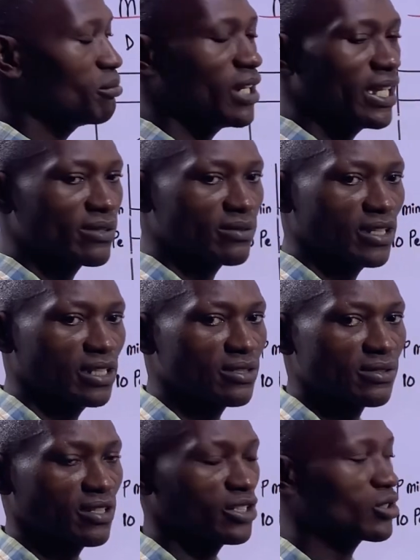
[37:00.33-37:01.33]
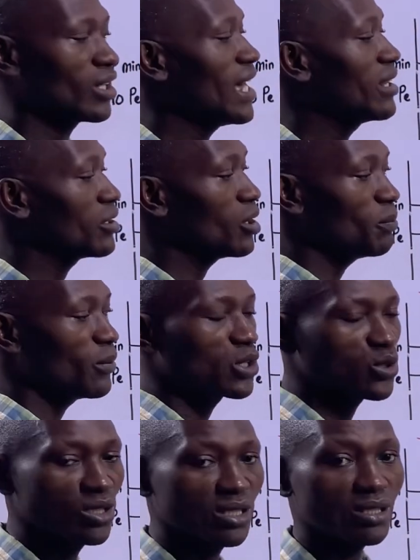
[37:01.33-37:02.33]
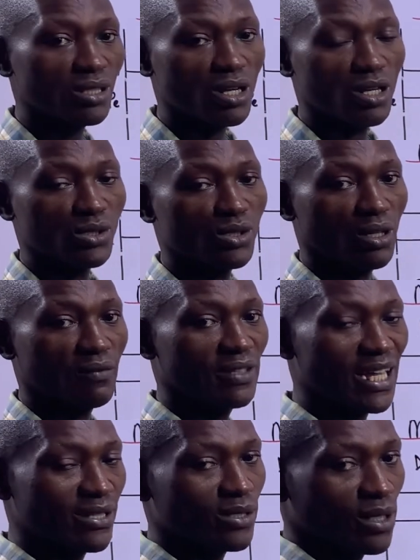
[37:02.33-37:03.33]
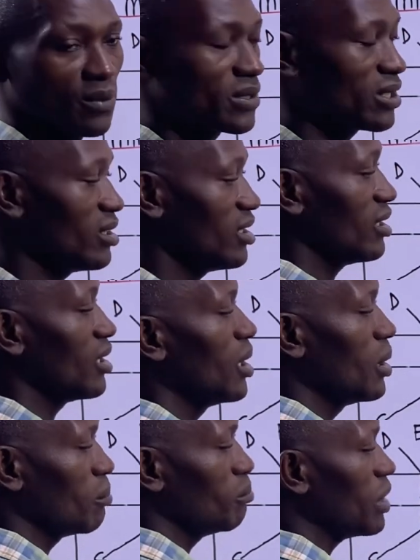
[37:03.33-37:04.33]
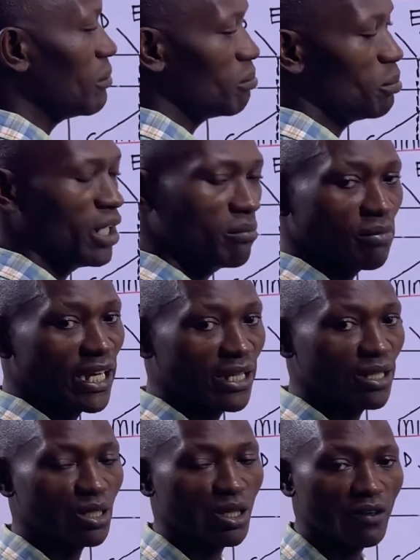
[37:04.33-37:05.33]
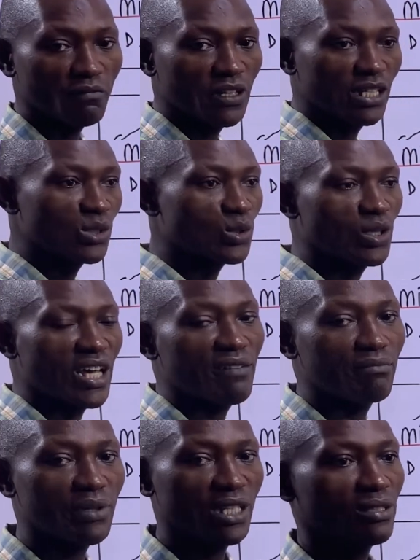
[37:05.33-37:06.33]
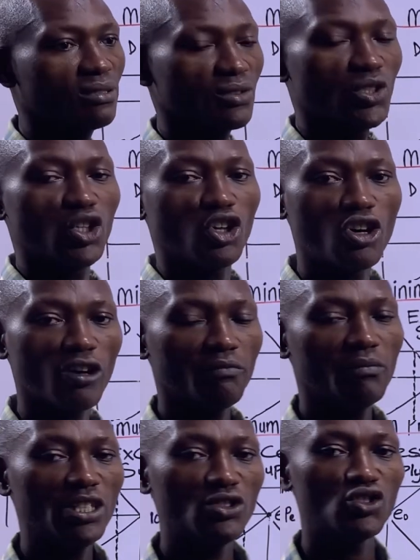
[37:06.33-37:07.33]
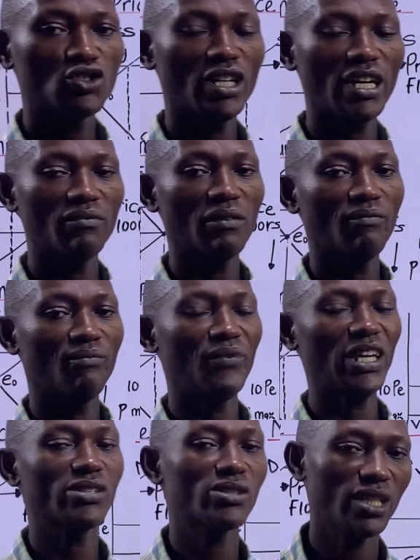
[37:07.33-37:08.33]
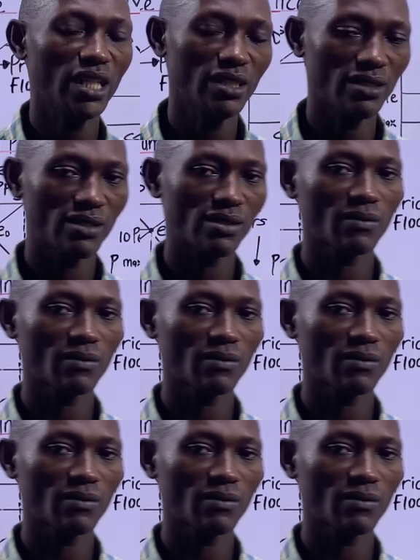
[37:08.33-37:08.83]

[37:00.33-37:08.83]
price legislation. And the opportunity cost of that subsidy being paid by the government could have been, government should have invested it